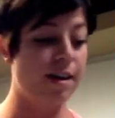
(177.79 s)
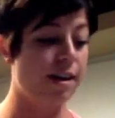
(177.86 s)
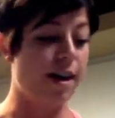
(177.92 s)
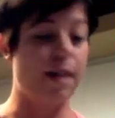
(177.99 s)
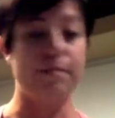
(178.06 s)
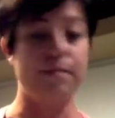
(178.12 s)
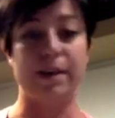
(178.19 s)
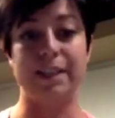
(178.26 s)

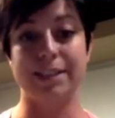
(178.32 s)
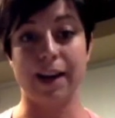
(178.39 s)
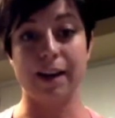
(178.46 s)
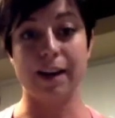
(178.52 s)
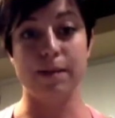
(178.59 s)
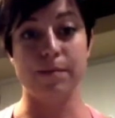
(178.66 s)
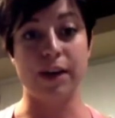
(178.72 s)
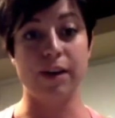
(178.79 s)
my
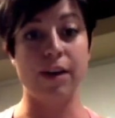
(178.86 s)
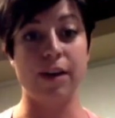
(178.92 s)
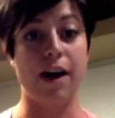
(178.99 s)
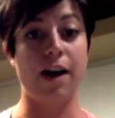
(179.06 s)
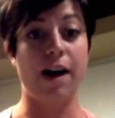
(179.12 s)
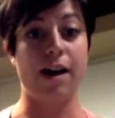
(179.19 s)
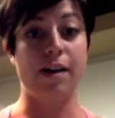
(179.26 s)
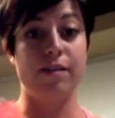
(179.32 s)
second meal,
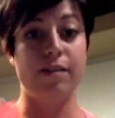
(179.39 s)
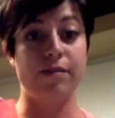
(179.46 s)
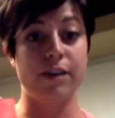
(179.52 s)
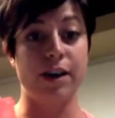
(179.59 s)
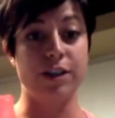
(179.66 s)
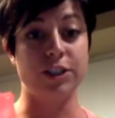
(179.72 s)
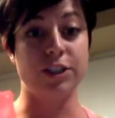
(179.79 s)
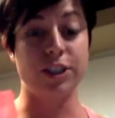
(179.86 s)
I'll have
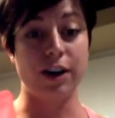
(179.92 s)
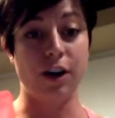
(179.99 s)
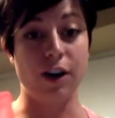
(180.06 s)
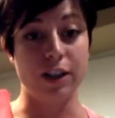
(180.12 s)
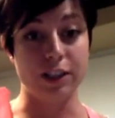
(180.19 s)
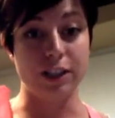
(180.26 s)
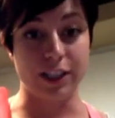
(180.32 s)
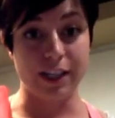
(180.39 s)
a
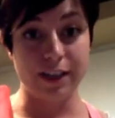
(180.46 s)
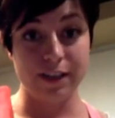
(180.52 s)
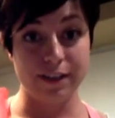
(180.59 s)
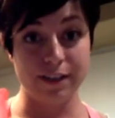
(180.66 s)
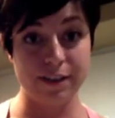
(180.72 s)
Shakeology.